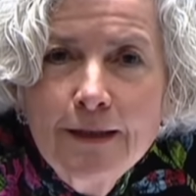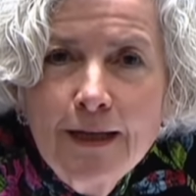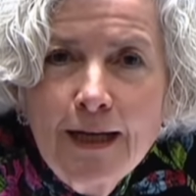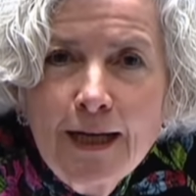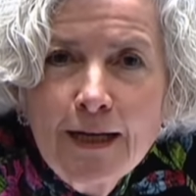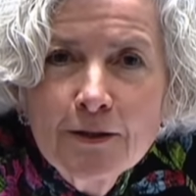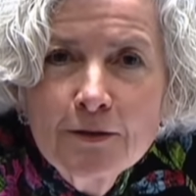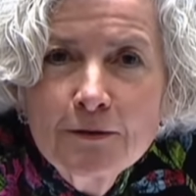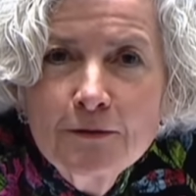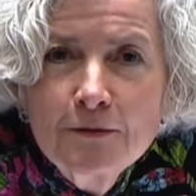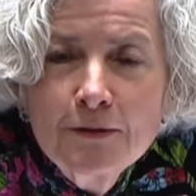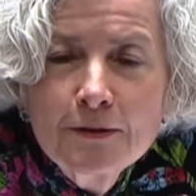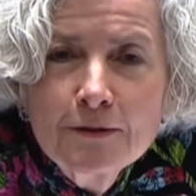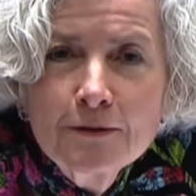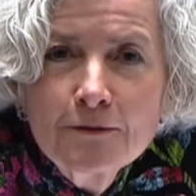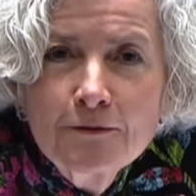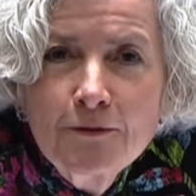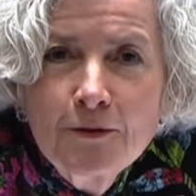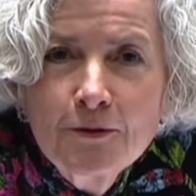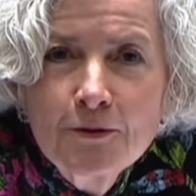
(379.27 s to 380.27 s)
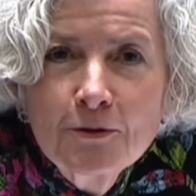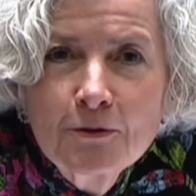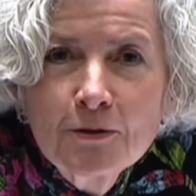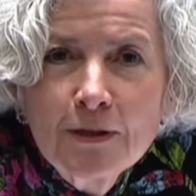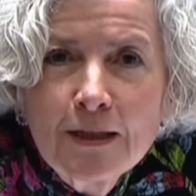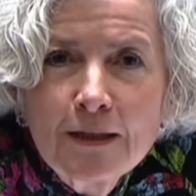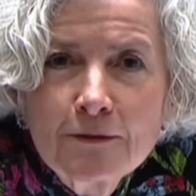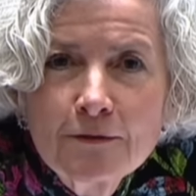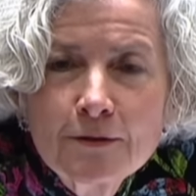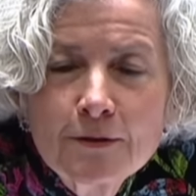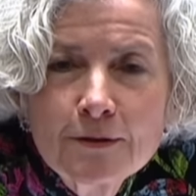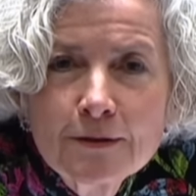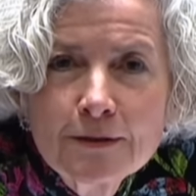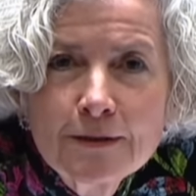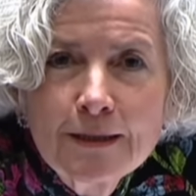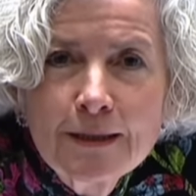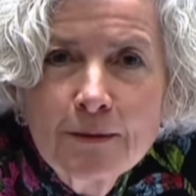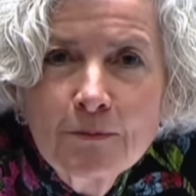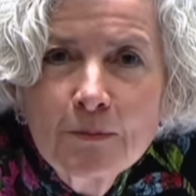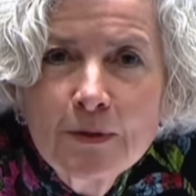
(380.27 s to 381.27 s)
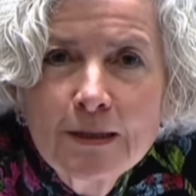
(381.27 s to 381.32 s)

out of the photographs um,